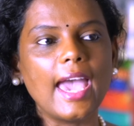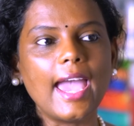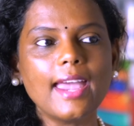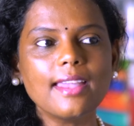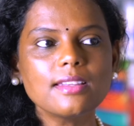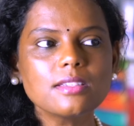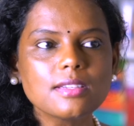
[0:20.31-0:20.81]

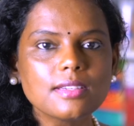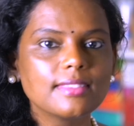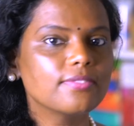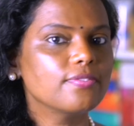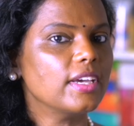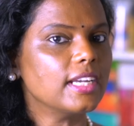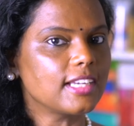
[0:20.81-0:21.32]
and
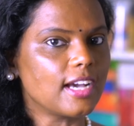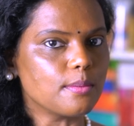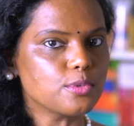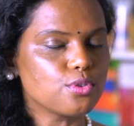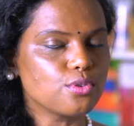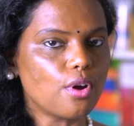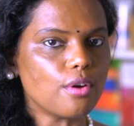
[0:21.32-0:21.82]
when it
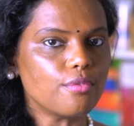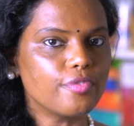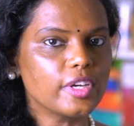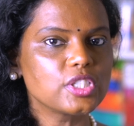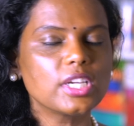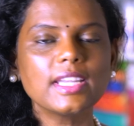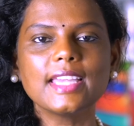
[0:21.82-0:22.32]
comes to
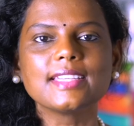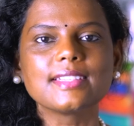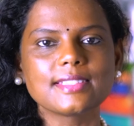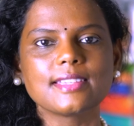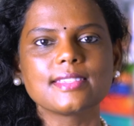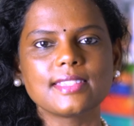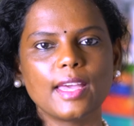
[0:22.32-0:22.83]
non-fiction it
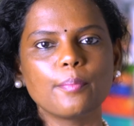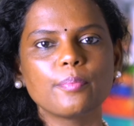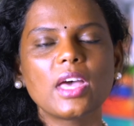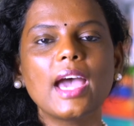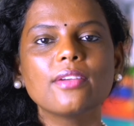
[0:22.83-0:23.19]
is the same